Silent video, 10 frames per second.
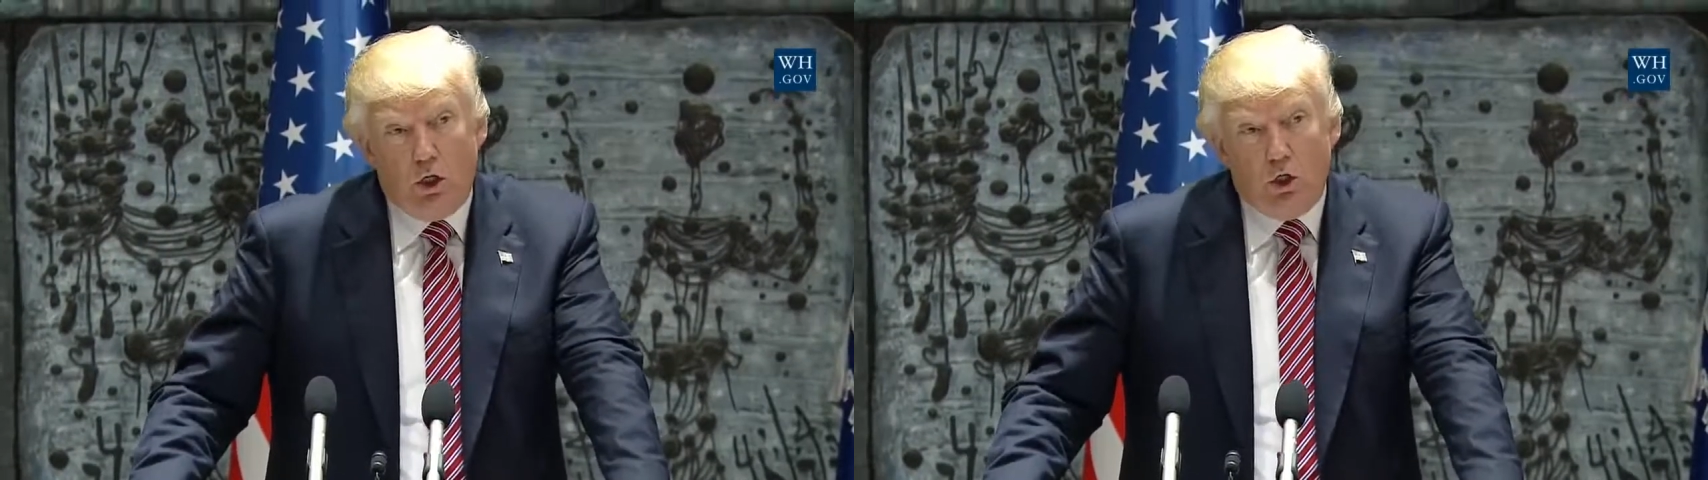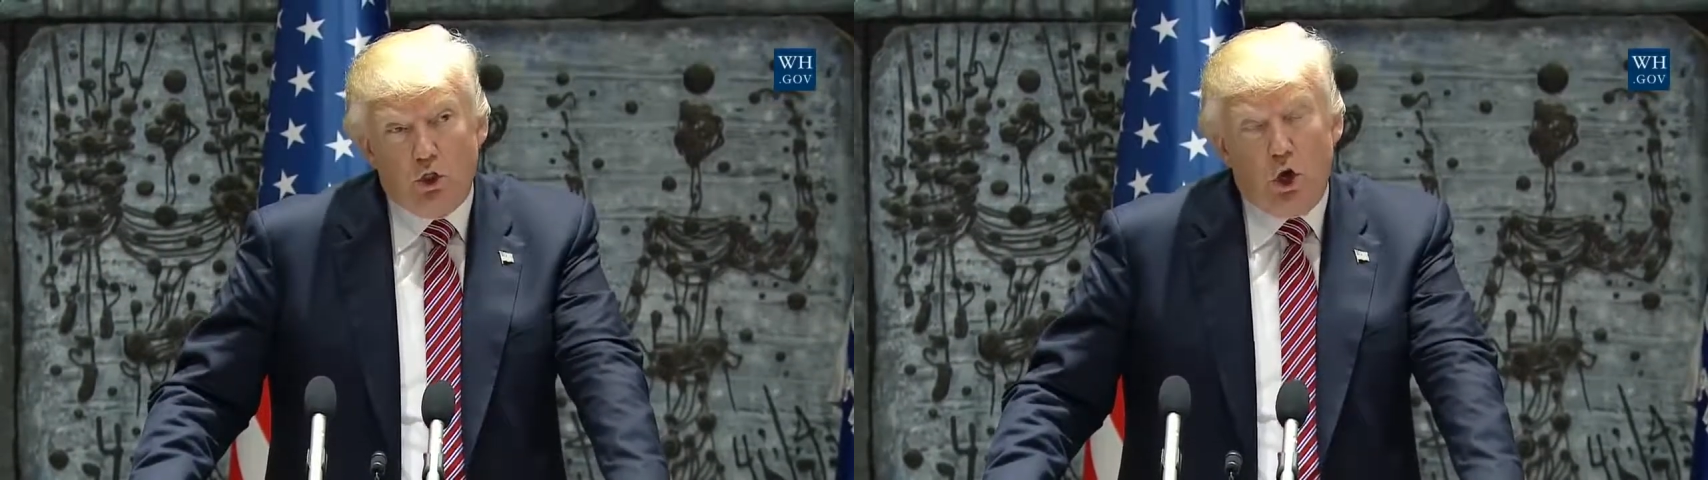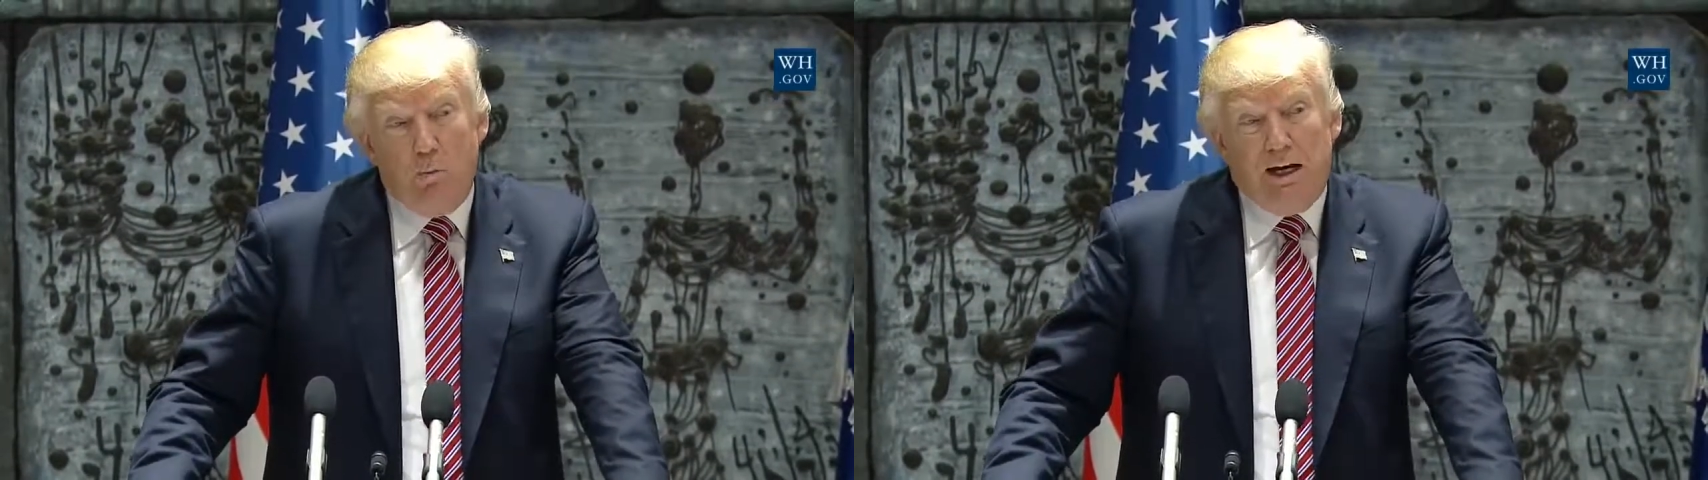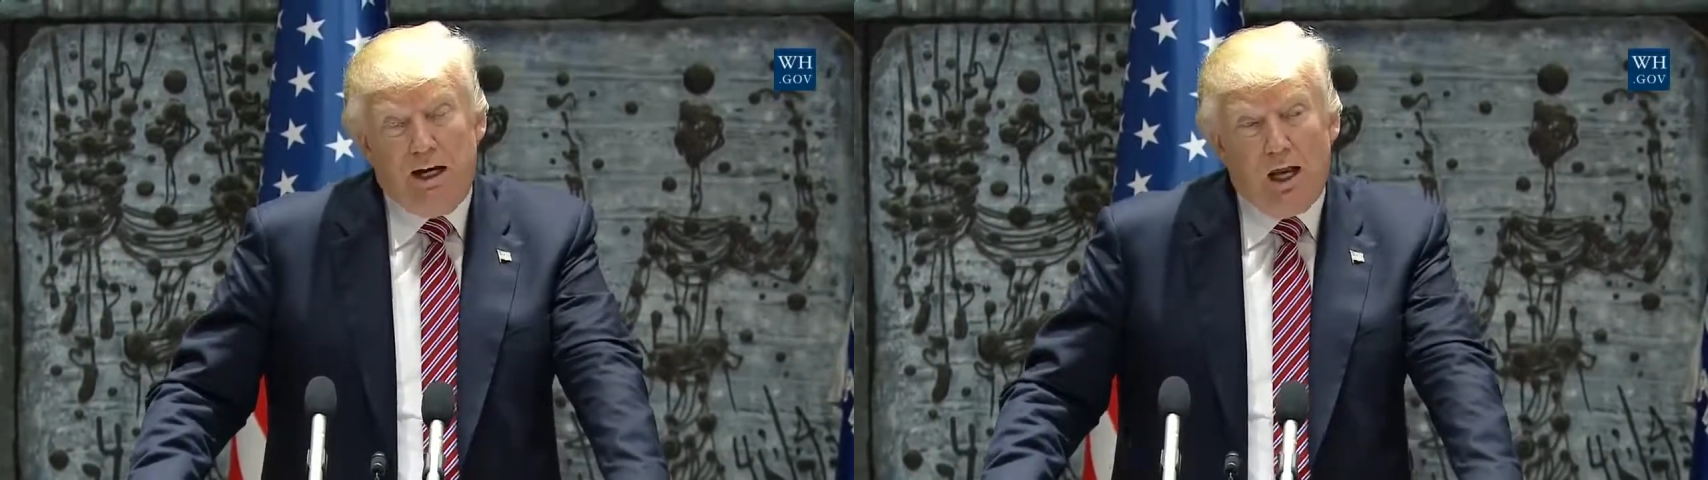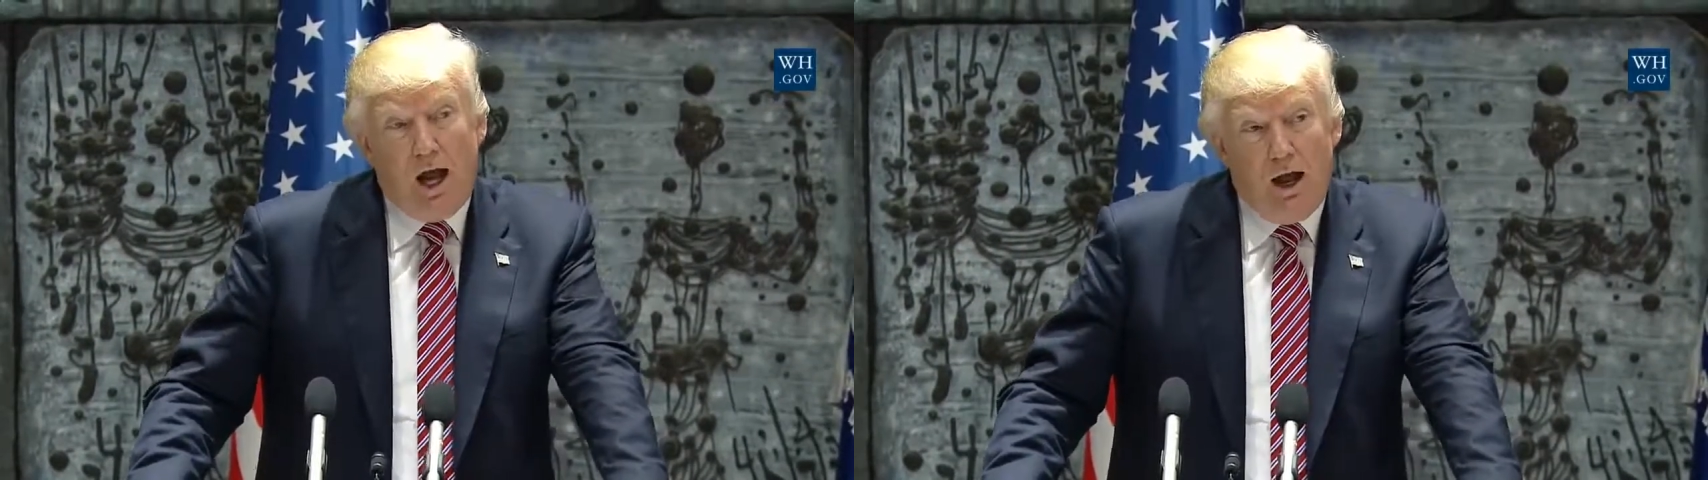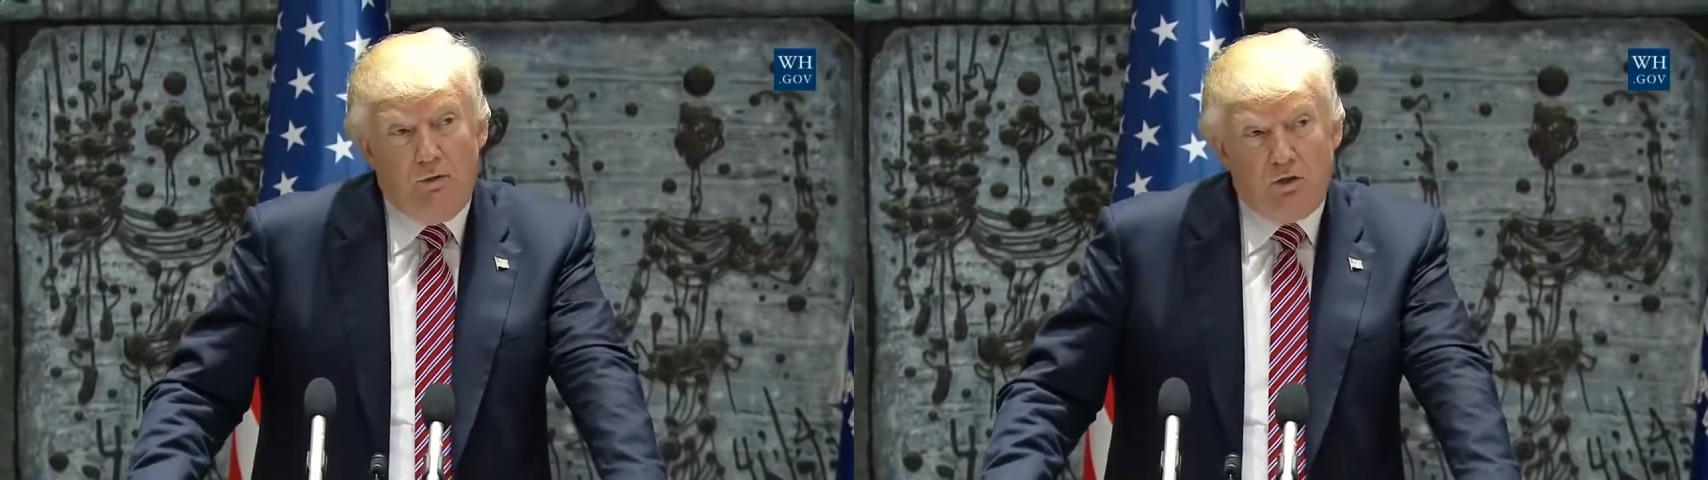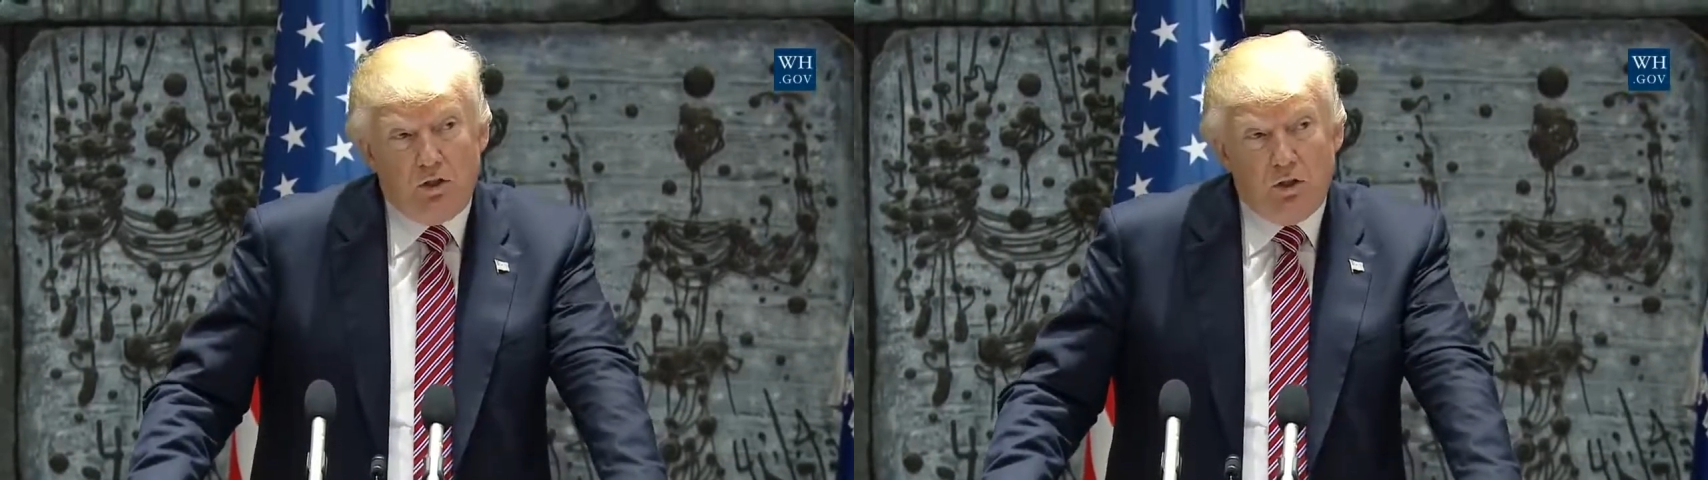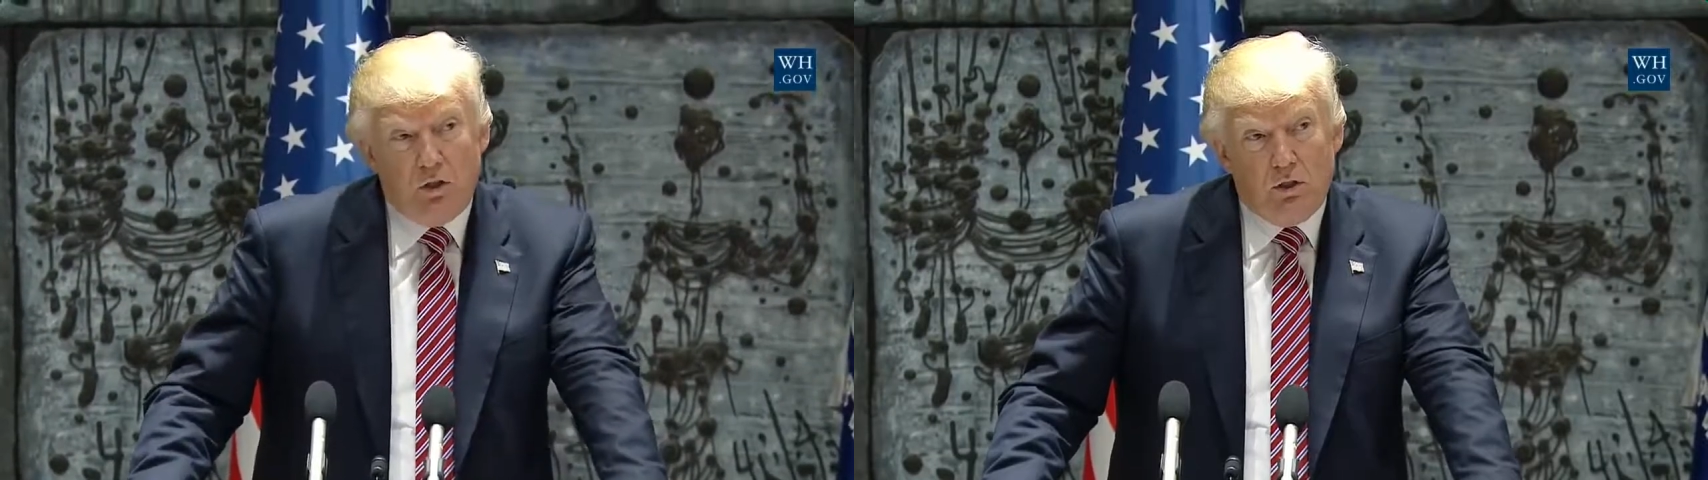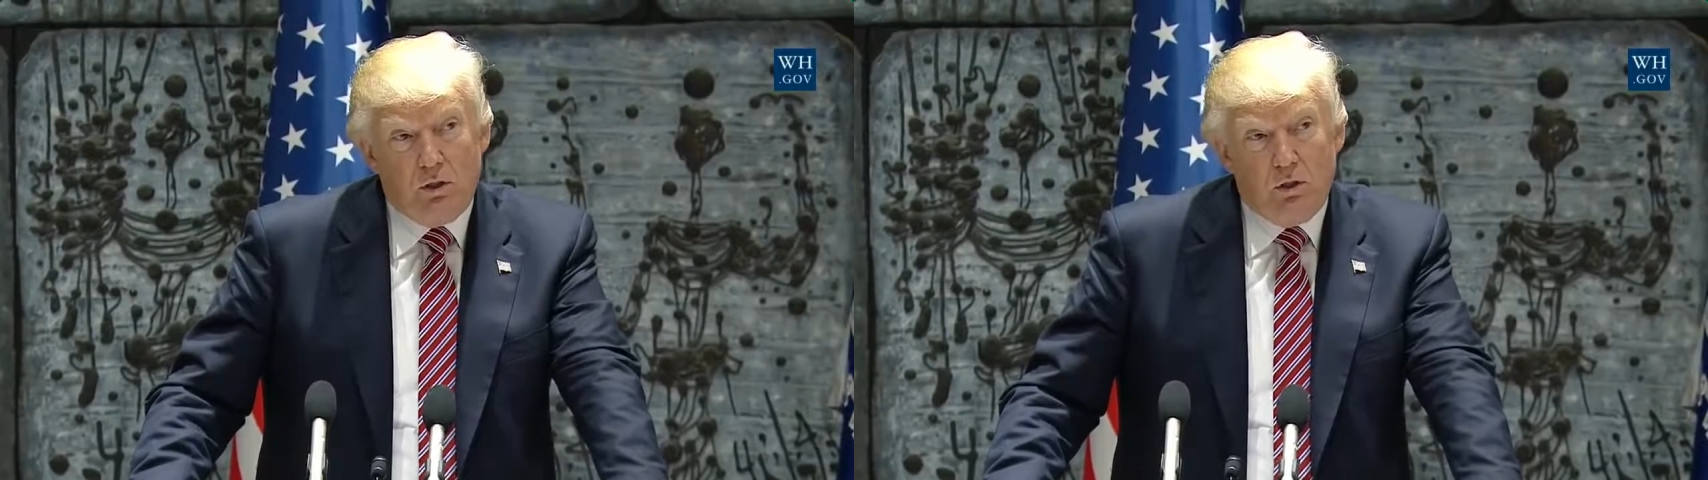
so many lives.